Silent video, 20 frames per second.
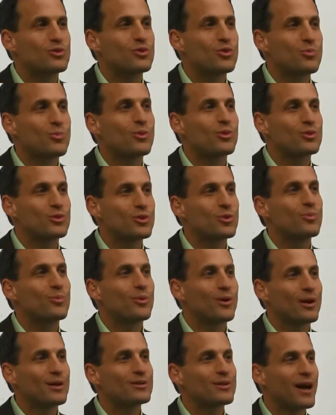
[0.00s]
super
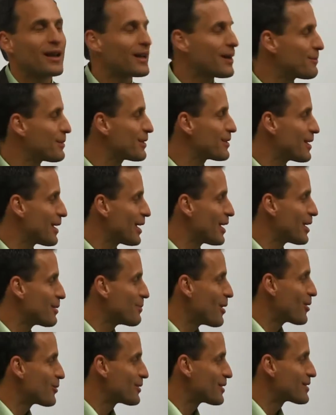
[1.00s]
excited. I've been
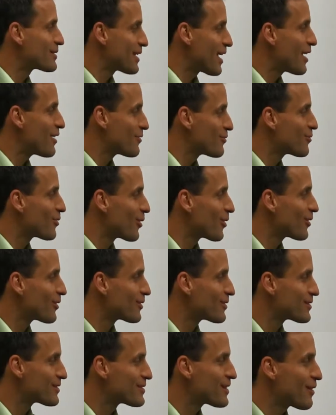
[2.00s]
thinking about this day
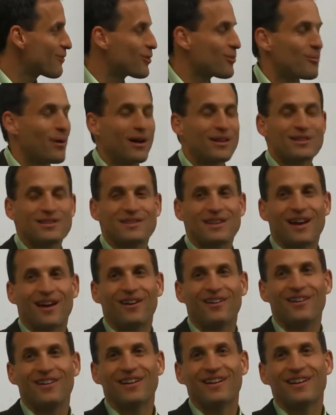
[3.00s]
for several months
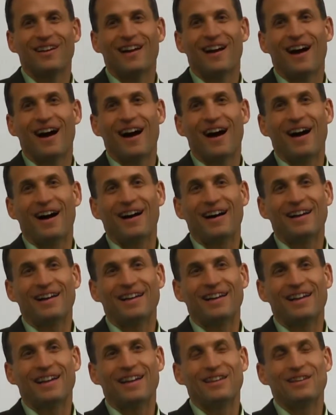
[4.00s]
now.
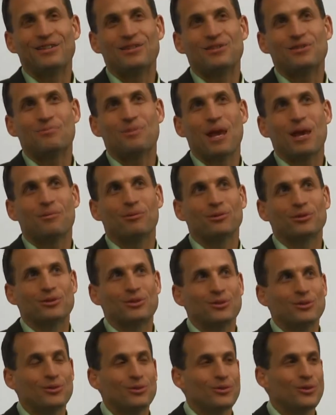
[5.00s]
And to be
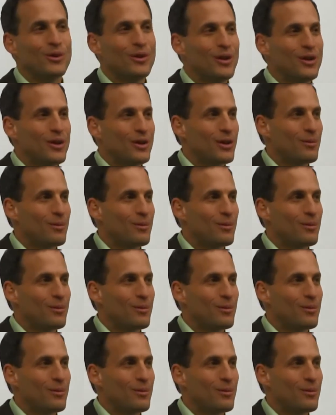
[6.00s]
able to